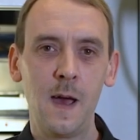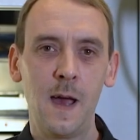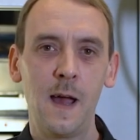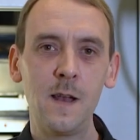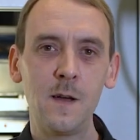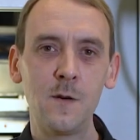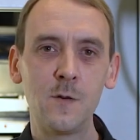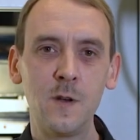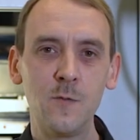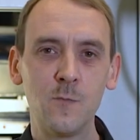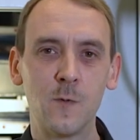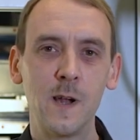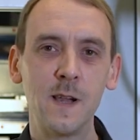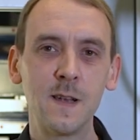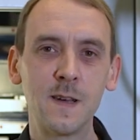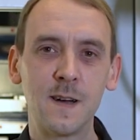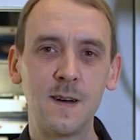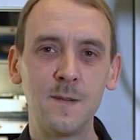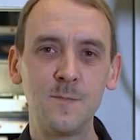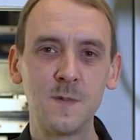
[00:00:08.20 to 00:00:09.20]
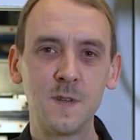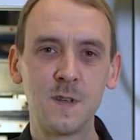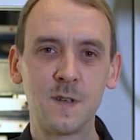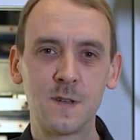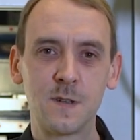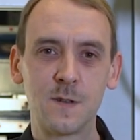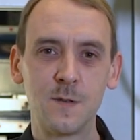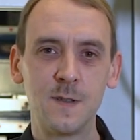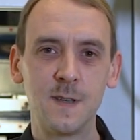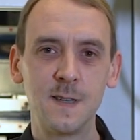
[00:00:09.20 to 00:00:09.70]
Hello and welcome
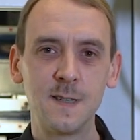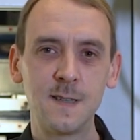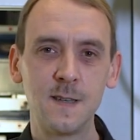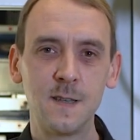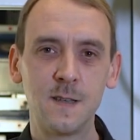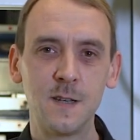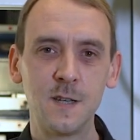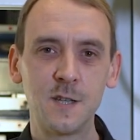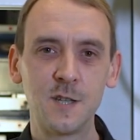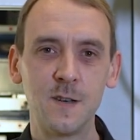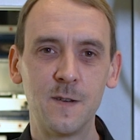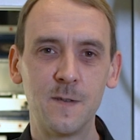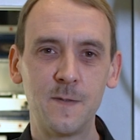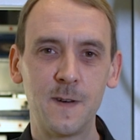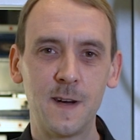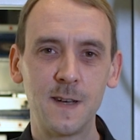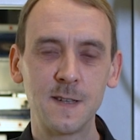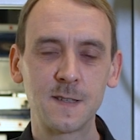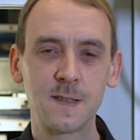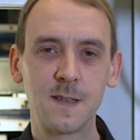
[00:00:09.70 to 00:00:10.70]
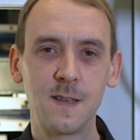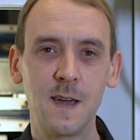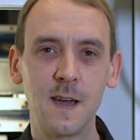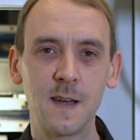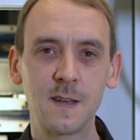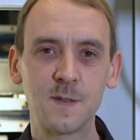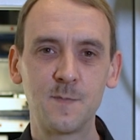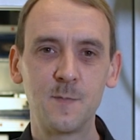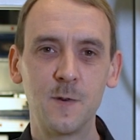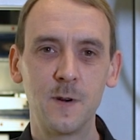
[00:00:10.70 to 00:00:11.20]
to this edition of Ask the
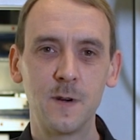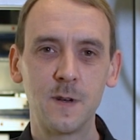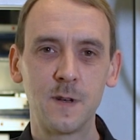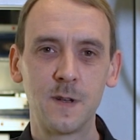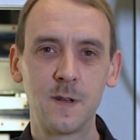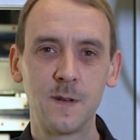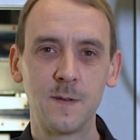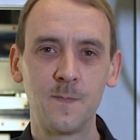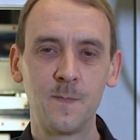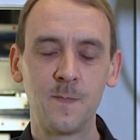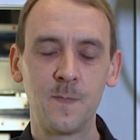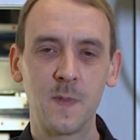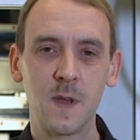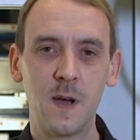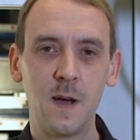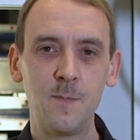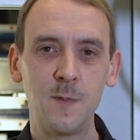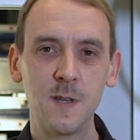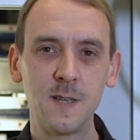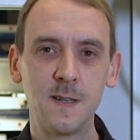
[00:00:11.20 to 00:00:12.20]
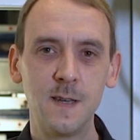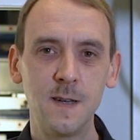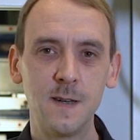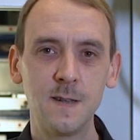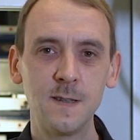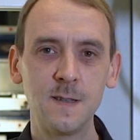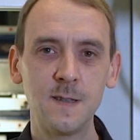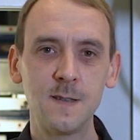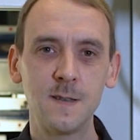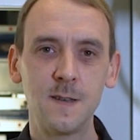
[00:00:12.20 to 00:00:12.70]
Expert. I'm
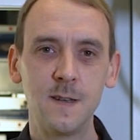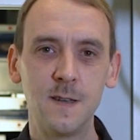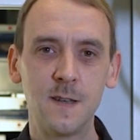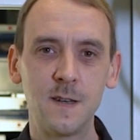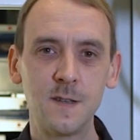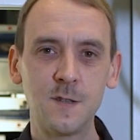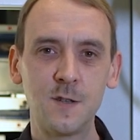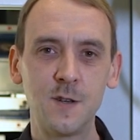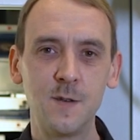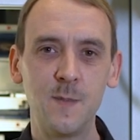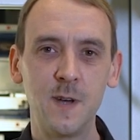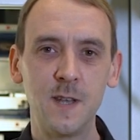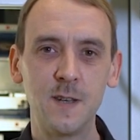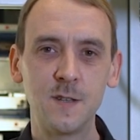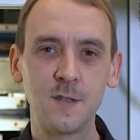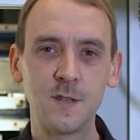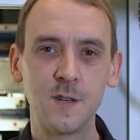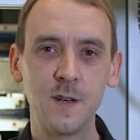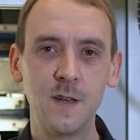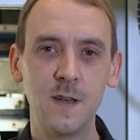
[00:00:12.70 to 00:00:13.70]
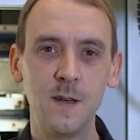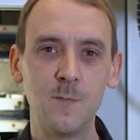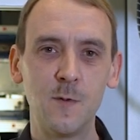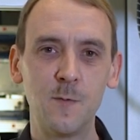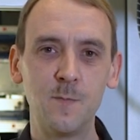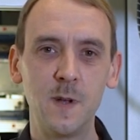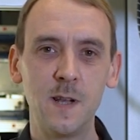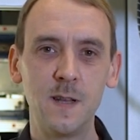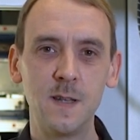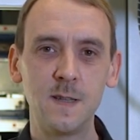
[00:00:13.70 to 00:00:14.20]
Matthias, Industry Manager
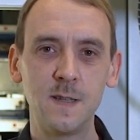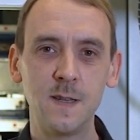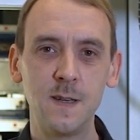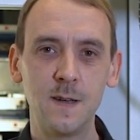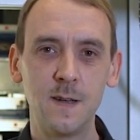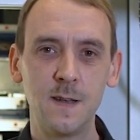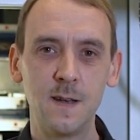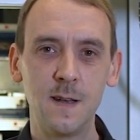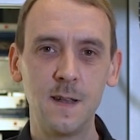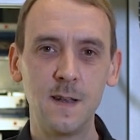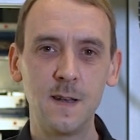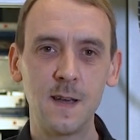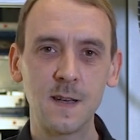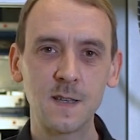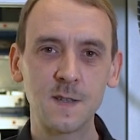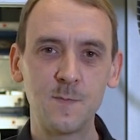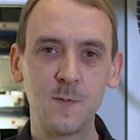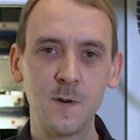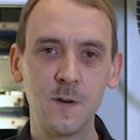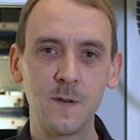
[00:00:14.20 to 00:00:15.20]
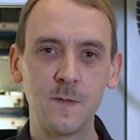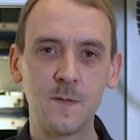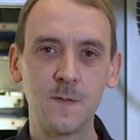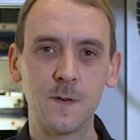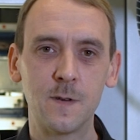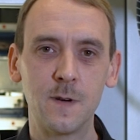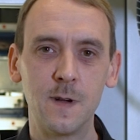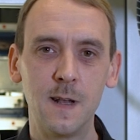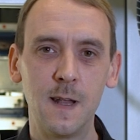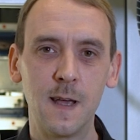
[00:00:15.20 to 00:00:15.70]
e-mobility and lead expert
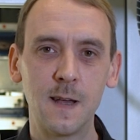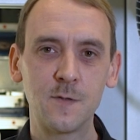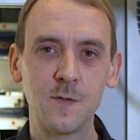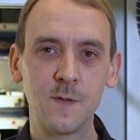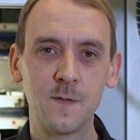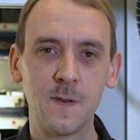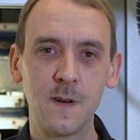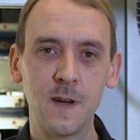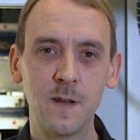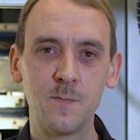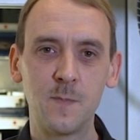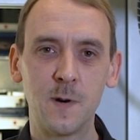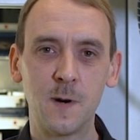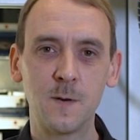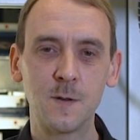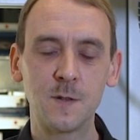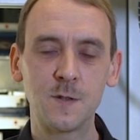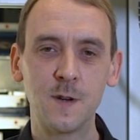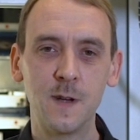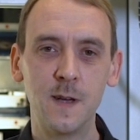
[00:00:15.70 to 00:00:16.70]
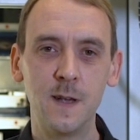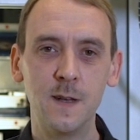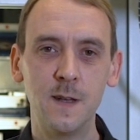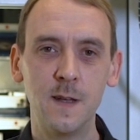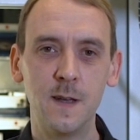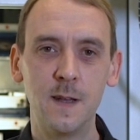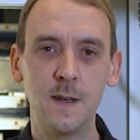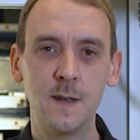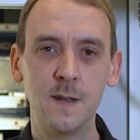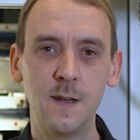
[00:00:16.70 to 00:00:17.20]
for electrified powertrain
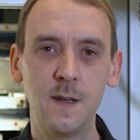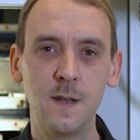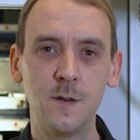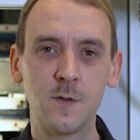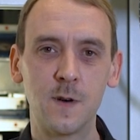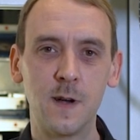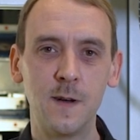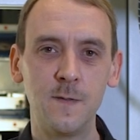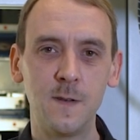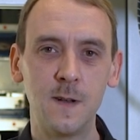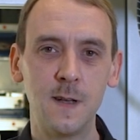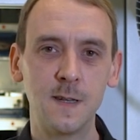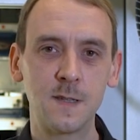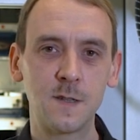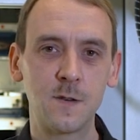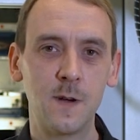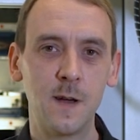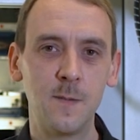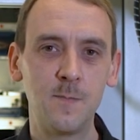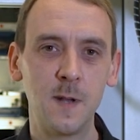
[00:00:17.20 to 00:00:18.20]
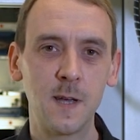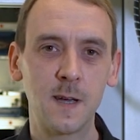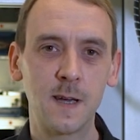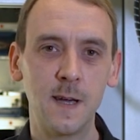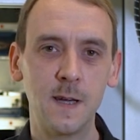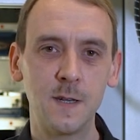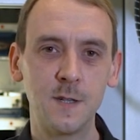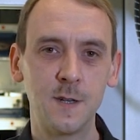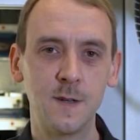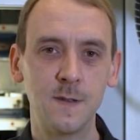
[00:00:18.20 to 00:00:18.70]
and e-drive laser
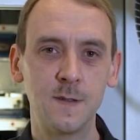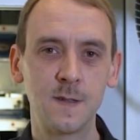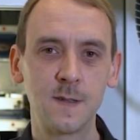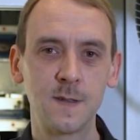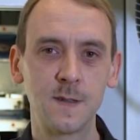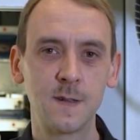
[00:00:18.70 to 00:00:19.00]
applications.